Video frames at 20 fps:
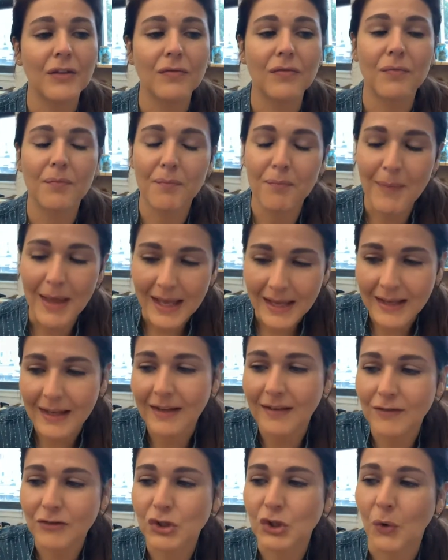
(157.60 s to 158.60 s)

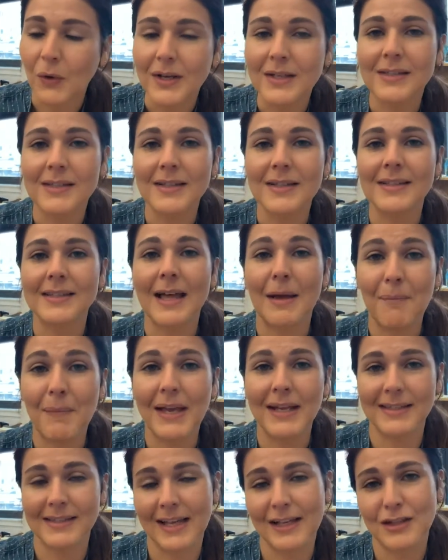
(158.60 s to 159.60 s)
making choices that
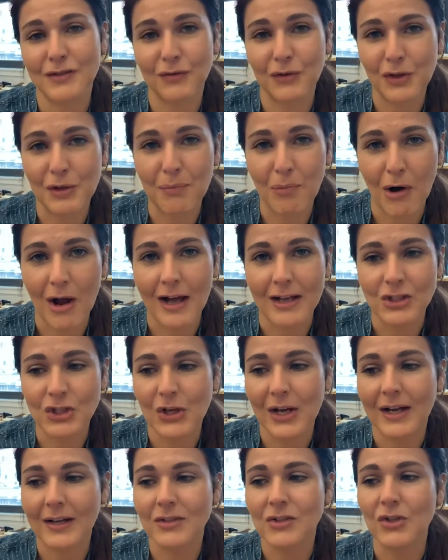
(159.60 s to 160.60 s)
make sense for the
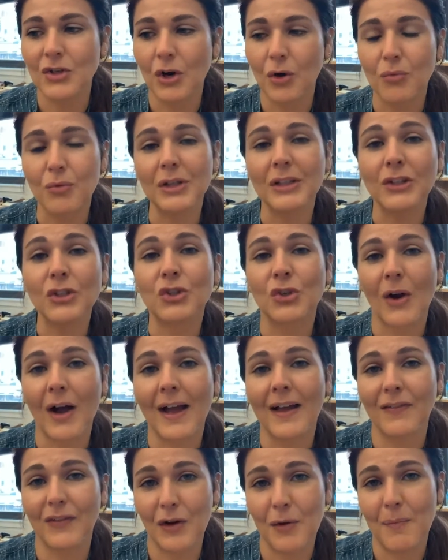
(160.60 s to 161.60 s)
project, really
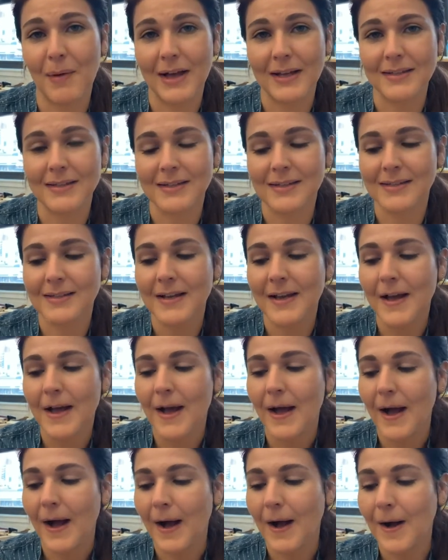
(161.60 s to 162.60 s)
trying their best.
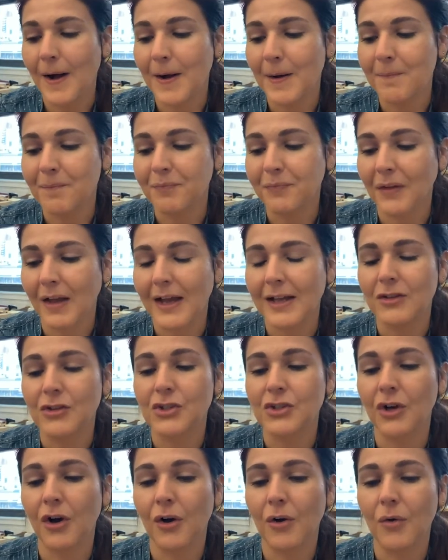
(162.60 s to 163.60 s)
And
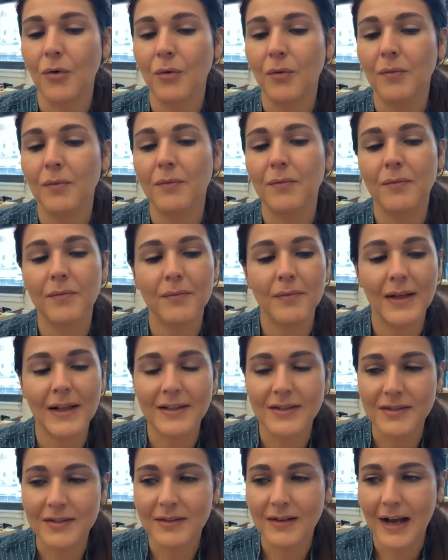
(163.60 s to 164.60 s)
so
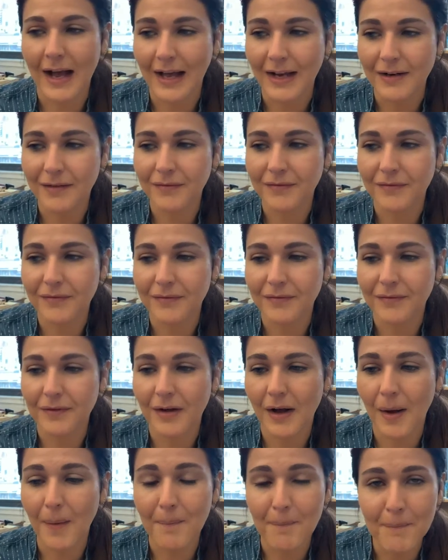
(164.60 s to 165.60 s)
it's kind of
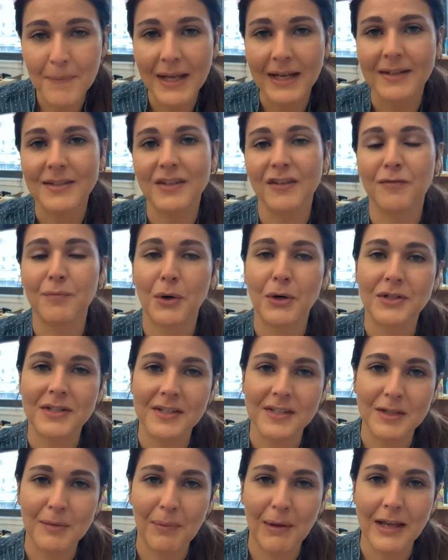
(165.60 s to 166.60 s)
a mix of
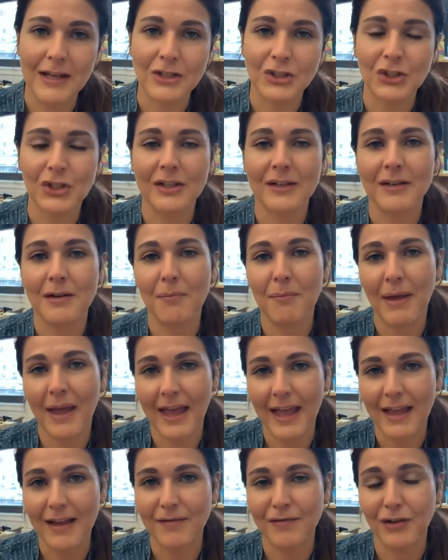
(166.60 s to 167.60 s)
participation,
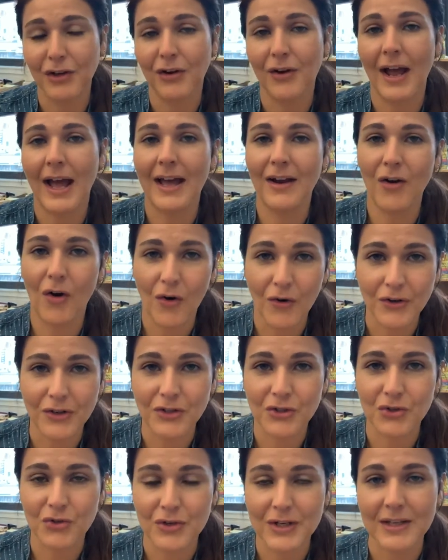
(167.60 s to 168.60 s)
behavior, and
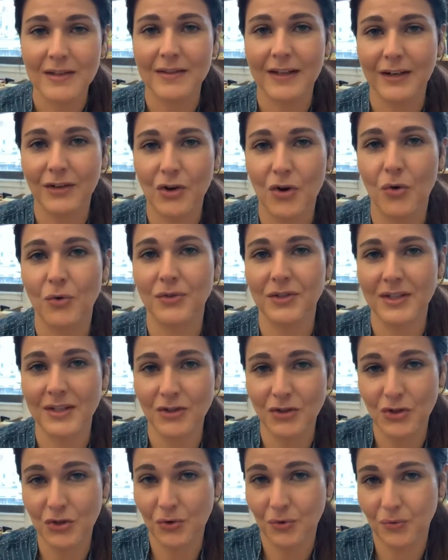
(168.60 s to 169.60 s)
artistry that goes
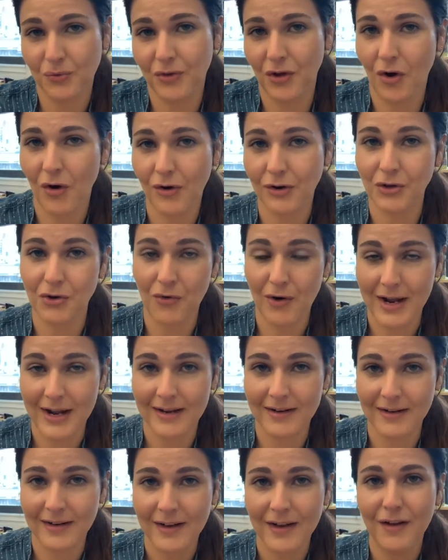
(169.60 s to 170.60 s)
into the art
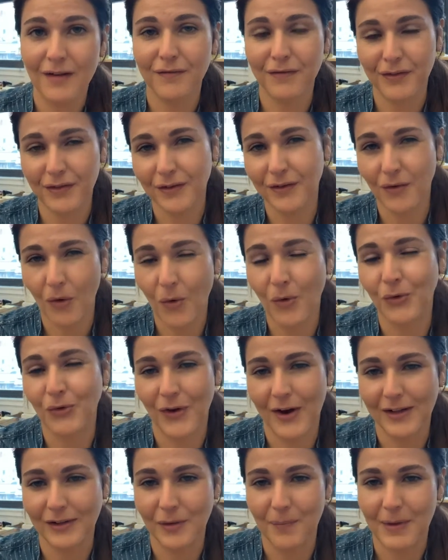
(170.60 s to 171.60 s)
grade for the
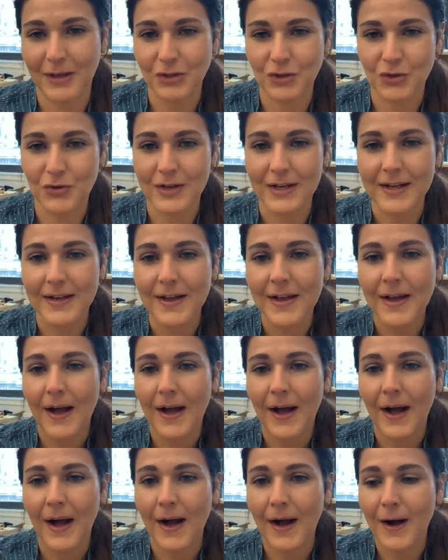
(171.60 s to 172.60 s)
older elementary.
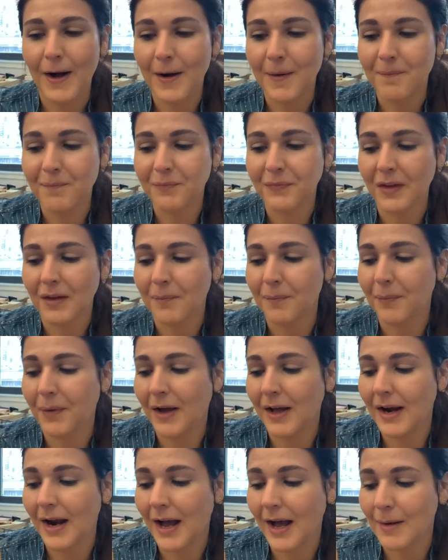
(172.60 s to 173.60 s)

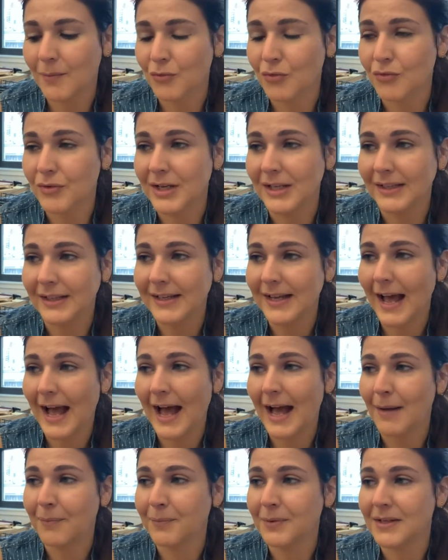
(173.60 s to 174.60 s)
But I'm really
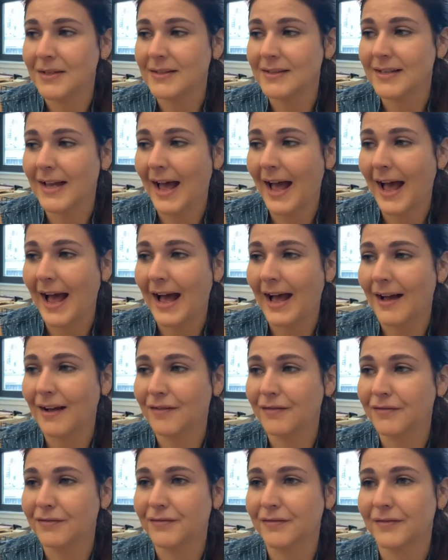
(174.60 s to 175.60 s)
happy to
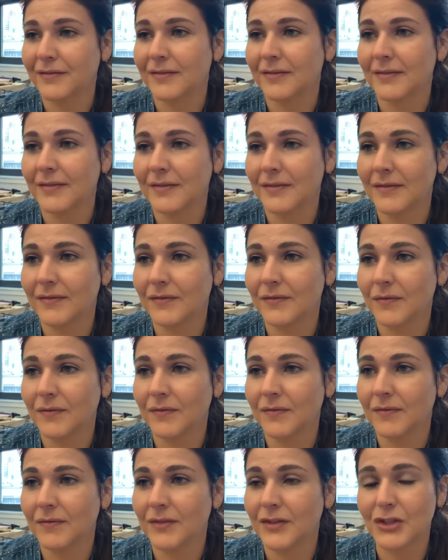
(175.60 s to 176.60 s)
have
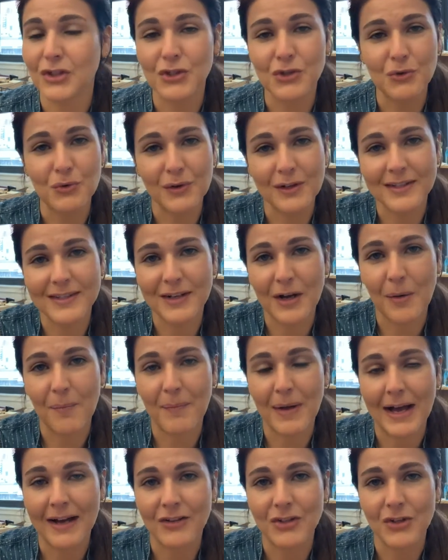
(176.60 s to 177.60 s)
the students
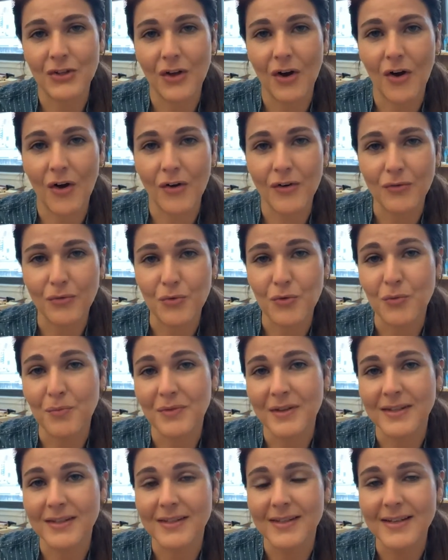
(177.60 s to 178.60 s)
come back to the art
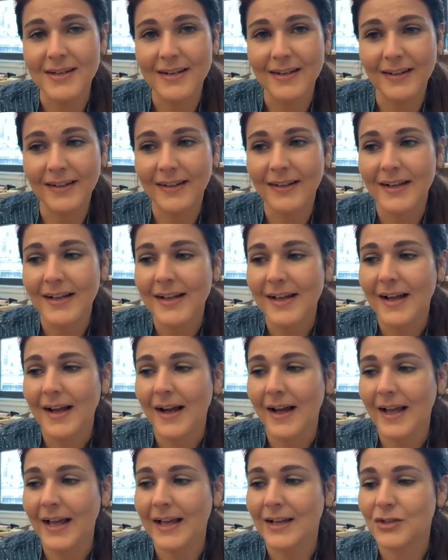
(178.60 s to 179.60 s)
room this year.
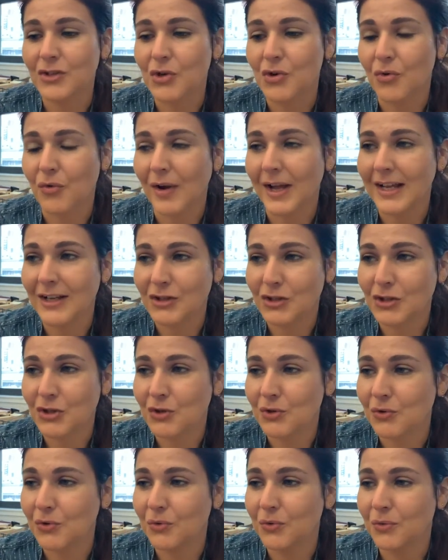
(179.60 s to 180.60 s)
It's great
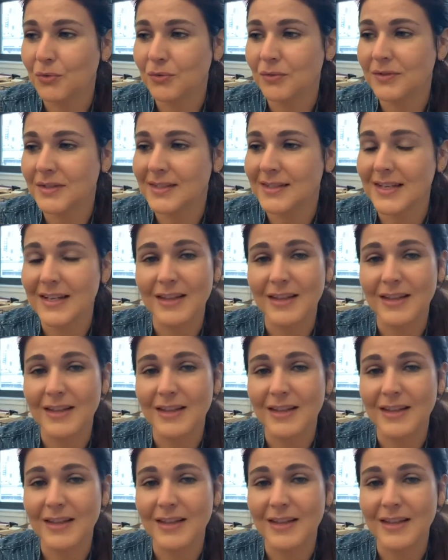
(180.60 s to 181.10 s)
to see